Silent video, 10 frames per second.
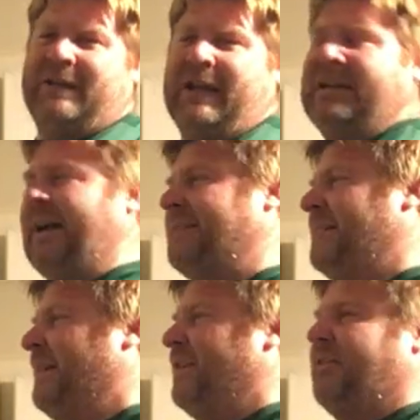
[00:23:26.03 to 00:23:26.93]
I got
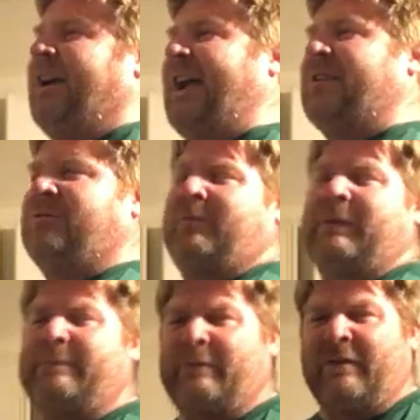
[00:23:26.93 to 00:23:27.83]
to interact with
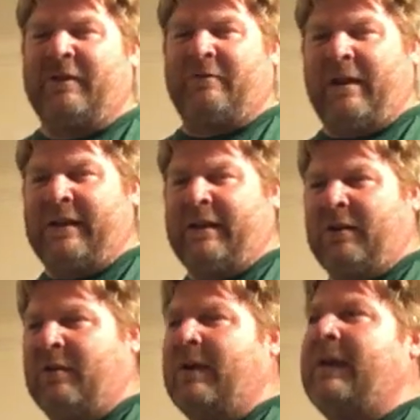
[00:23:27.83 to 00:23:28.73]
people in the
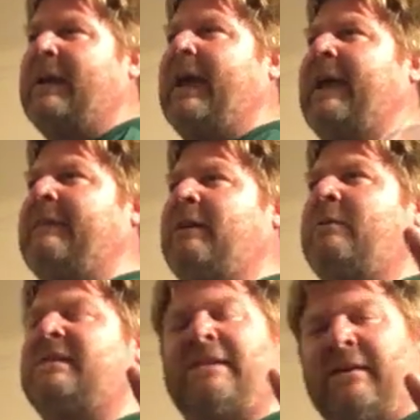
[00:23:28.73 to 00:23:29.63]
radio. And
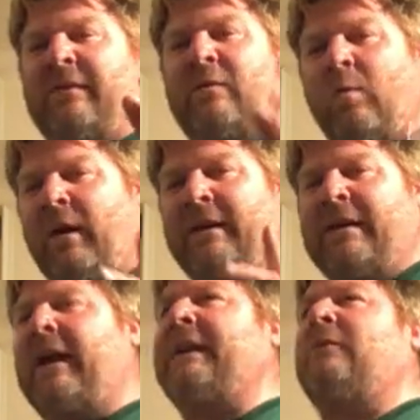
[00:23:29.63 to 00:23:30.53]
there was even one night